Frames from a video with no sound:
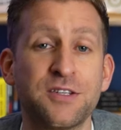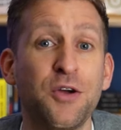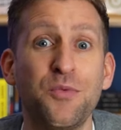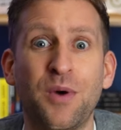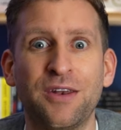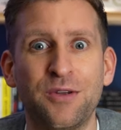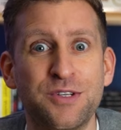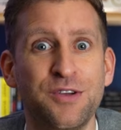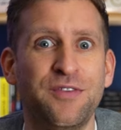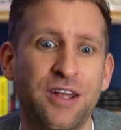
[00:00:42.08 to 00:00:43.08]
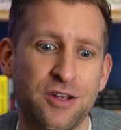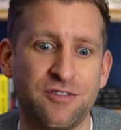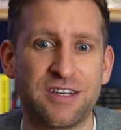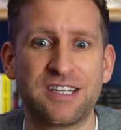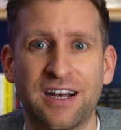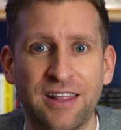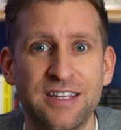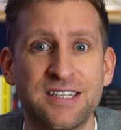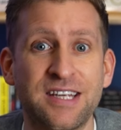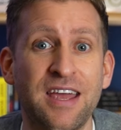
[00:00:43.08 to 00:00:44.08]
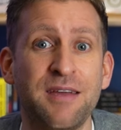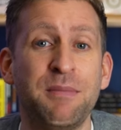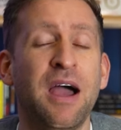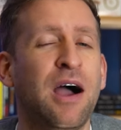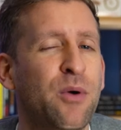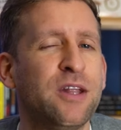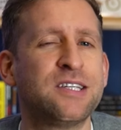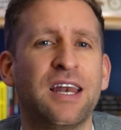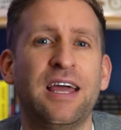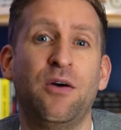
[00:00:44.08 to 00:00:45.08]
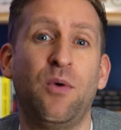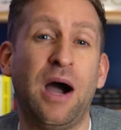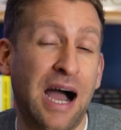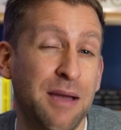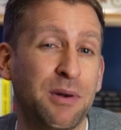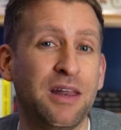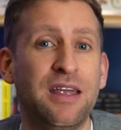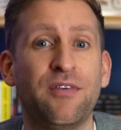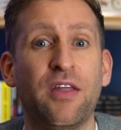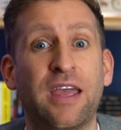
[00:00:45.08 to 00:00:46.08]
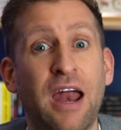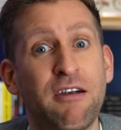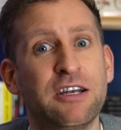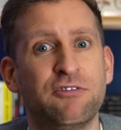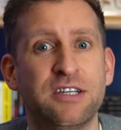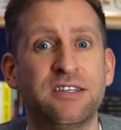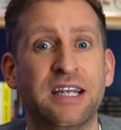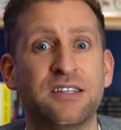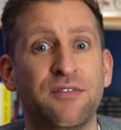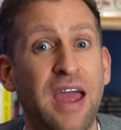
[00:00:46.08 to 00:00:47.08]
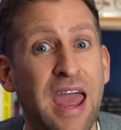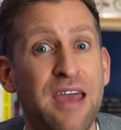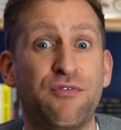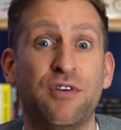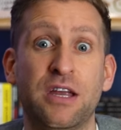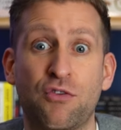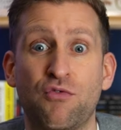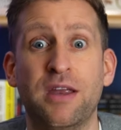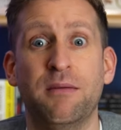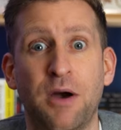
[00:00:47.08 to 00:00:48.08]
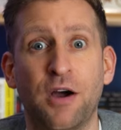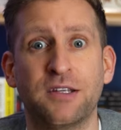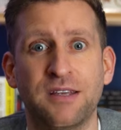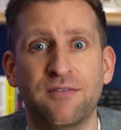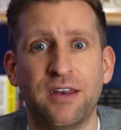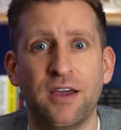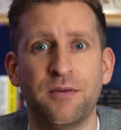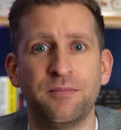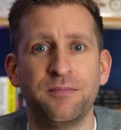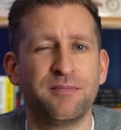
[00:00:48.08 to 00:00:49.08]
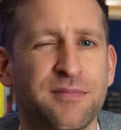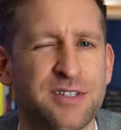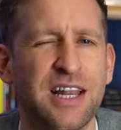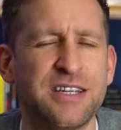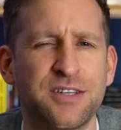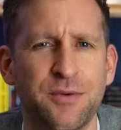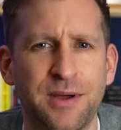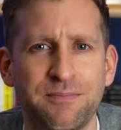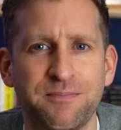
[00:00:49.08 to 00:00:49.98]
So, while no two videos are exactly the same, I wanted to lay out what I believe are the characteristics of every great marketing video. So let's do it.